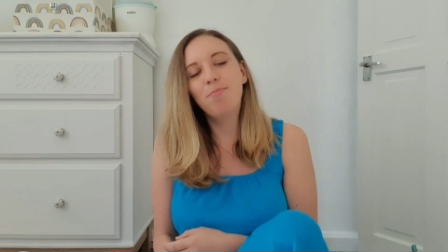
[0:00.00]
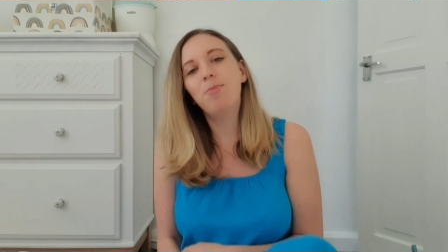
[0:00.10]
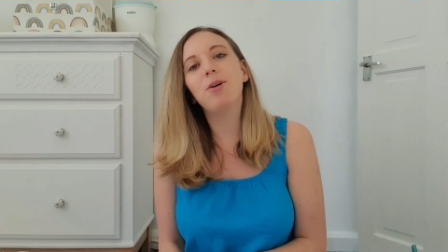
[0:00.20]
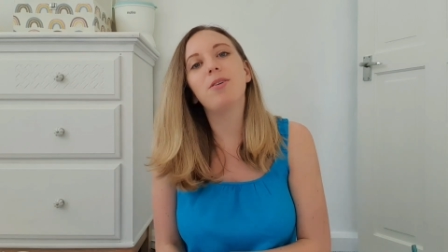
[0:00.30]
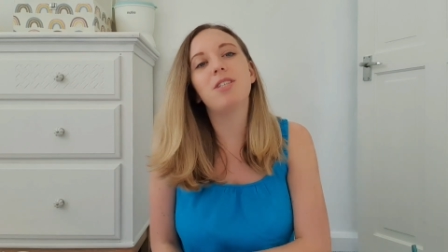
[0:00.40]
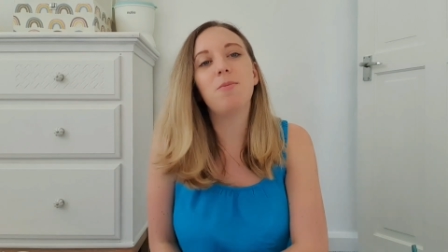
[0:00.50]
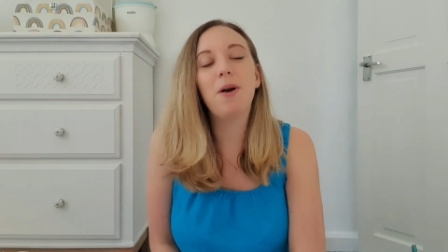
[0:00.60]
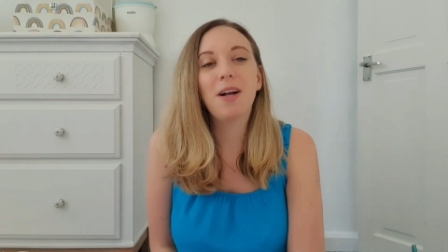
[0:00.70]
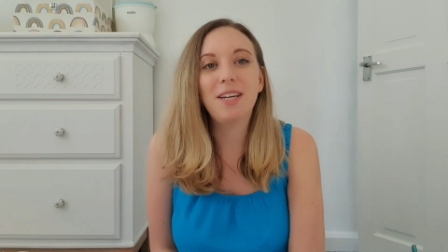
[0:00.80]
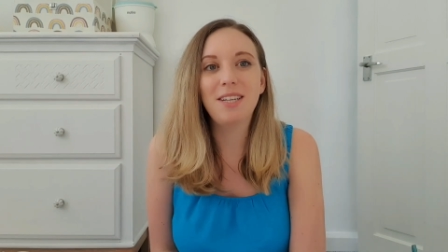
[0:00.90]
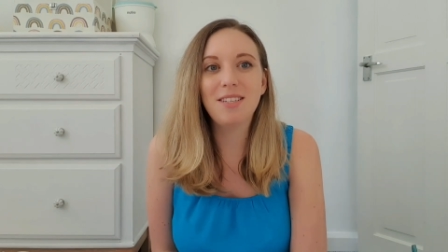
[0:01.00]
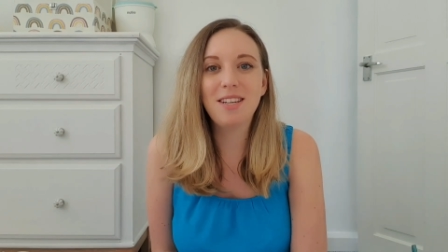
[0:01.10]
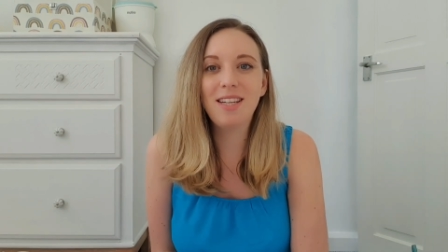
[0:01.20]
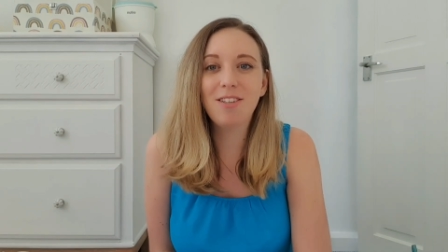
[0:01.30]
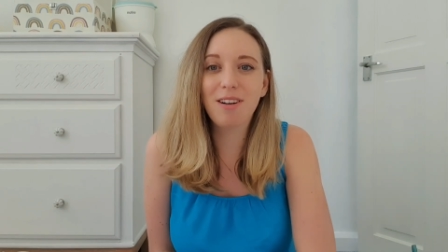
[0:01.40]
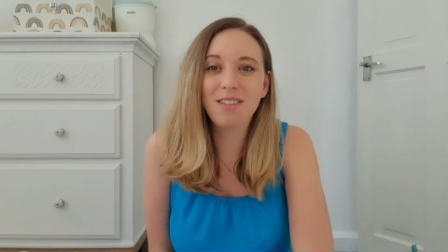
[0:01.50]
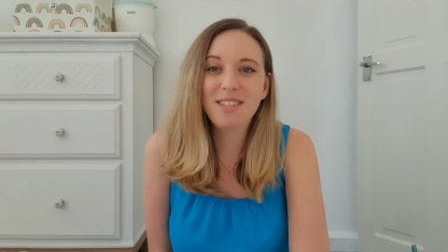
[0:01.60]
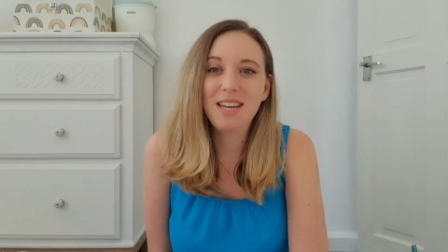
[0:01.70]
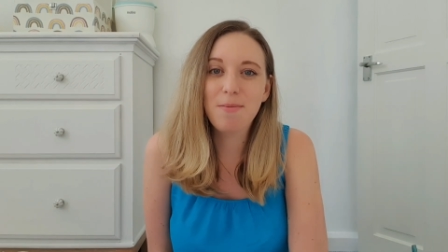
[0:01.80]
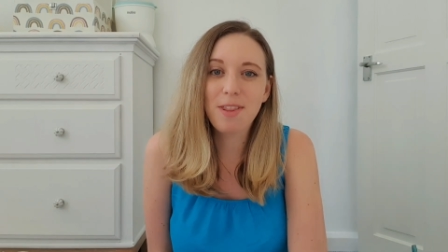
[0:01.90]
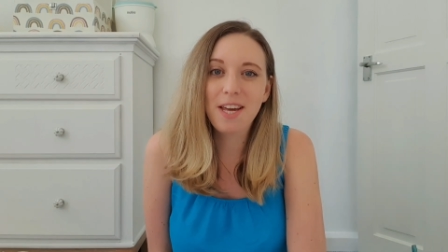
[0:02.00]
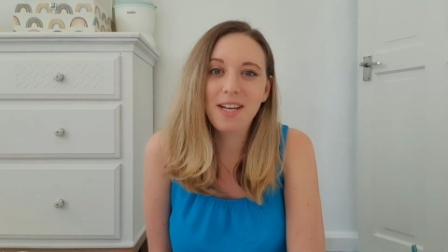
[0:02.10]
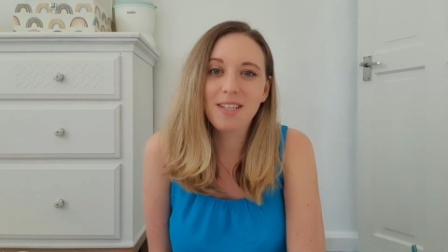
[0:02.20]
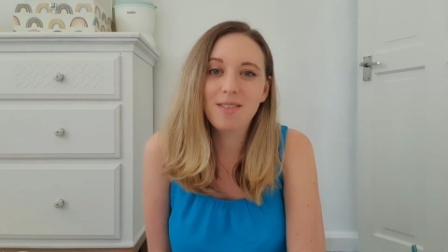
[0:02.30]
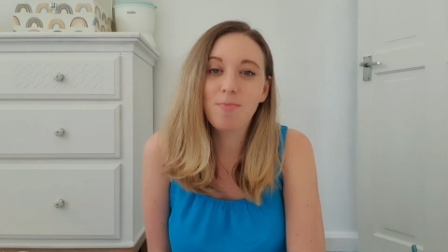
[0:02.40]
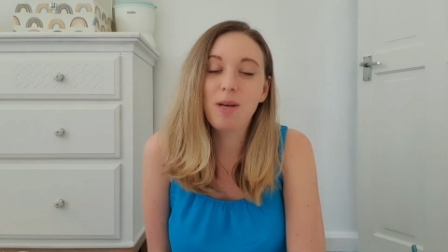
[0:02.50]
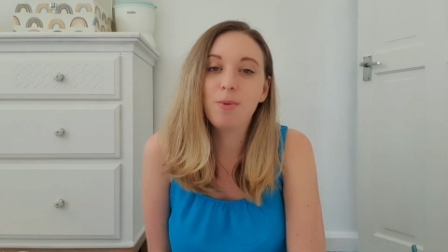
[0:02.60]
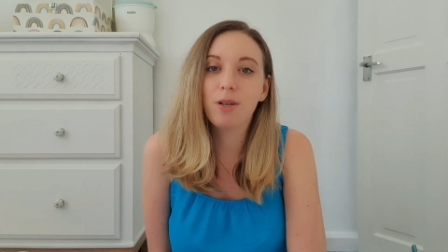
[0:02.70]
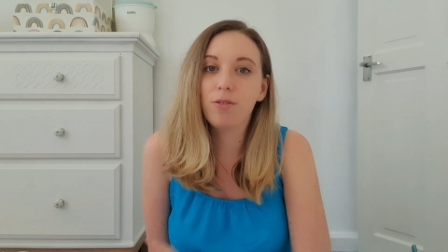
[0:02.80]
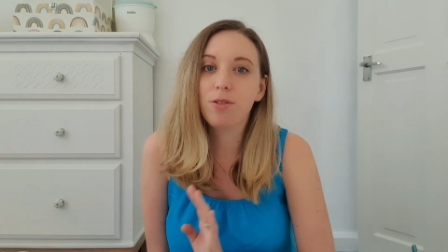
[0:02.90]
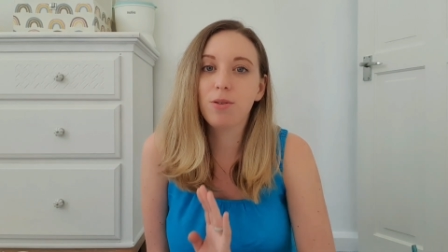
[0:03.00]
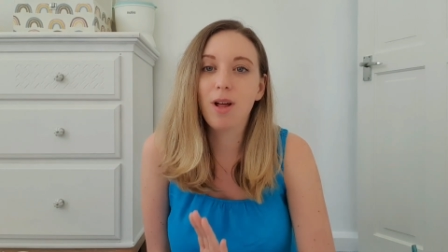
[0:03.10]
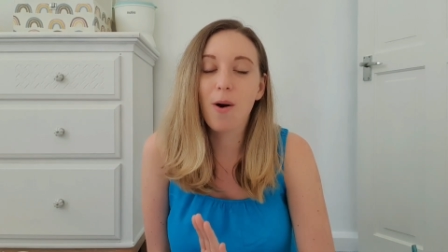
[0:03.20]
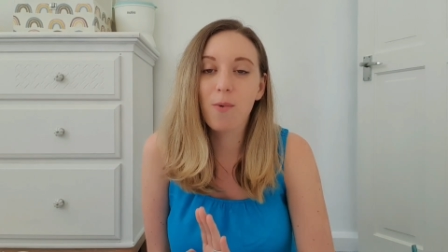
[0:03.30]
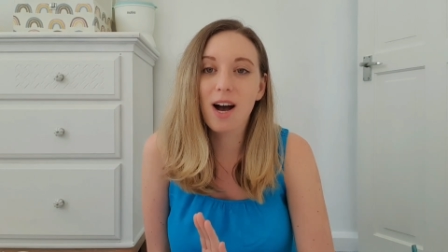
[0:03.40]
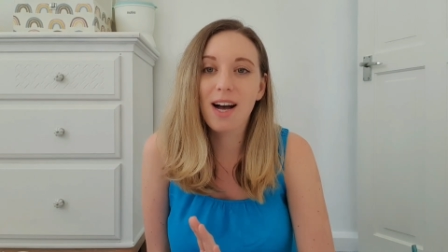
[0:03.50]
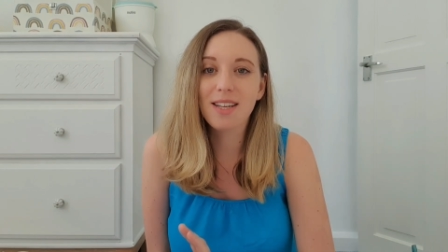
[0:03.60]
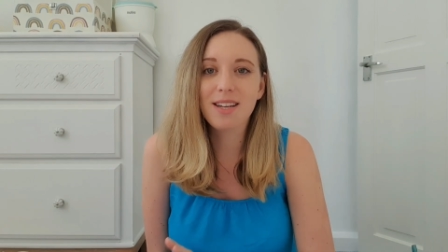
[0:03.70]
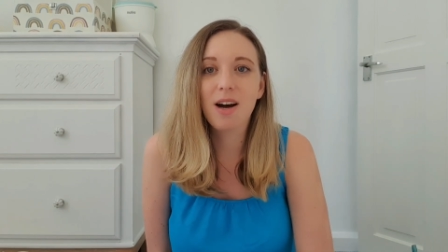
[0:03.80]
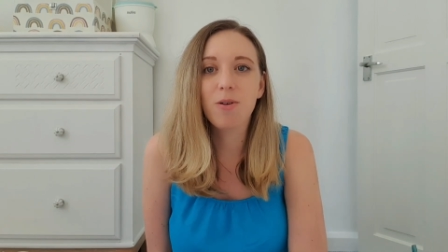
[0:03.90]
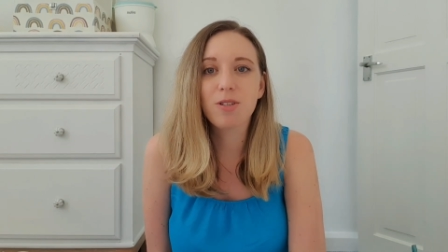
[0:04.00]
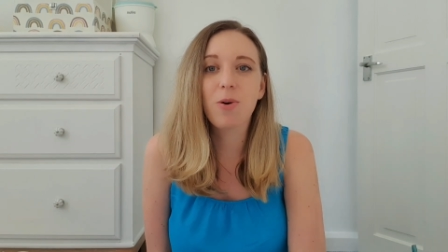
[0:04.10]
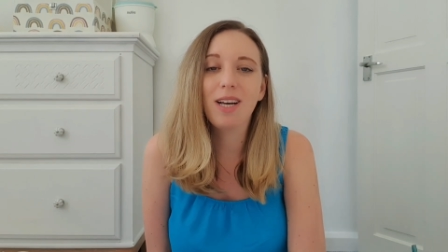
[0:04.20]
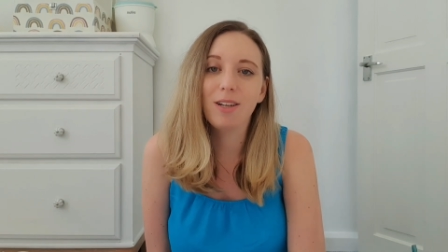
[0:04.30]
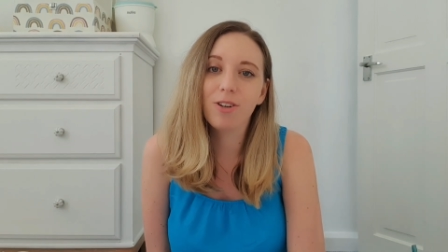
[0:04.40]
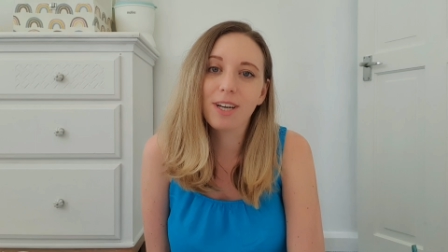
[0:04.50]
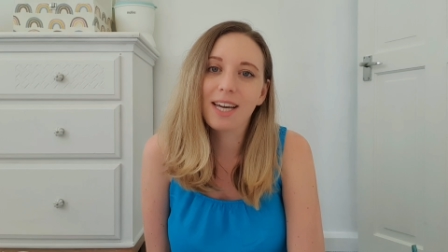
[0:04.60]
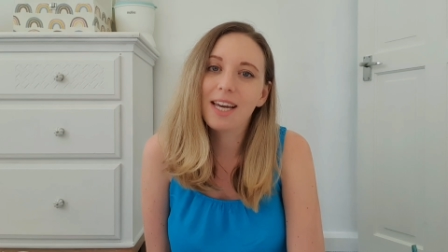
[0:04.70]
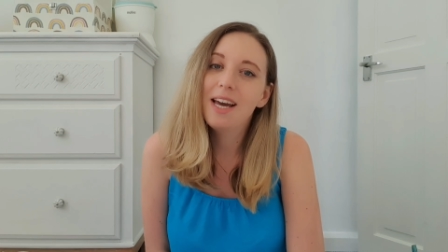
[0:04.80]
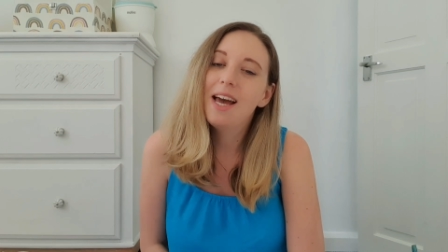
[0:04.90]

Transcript: But to be honest, in the grand scheme of things, people go through a lot worse and I was quite lucky.